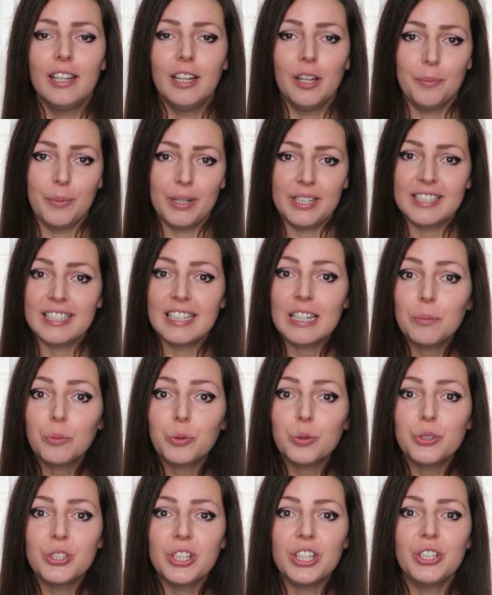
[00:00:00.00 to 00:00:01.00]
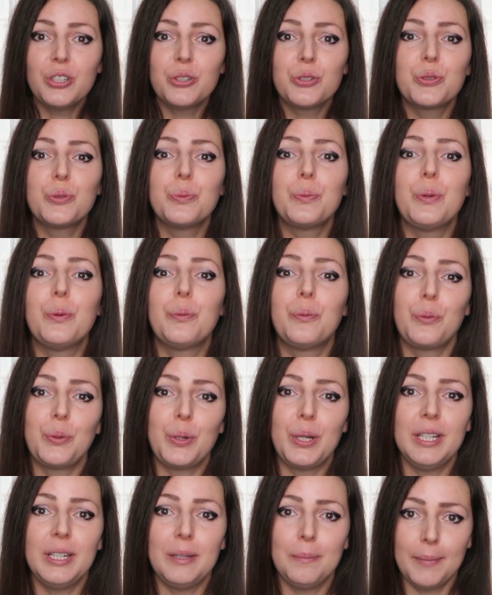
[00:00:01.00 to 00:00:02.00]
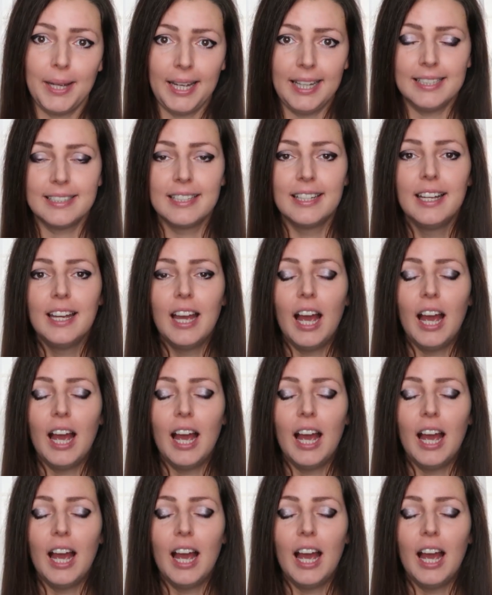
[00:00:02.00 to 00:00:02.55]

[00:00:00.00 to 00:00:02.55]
and my sleep routine used to be really bad.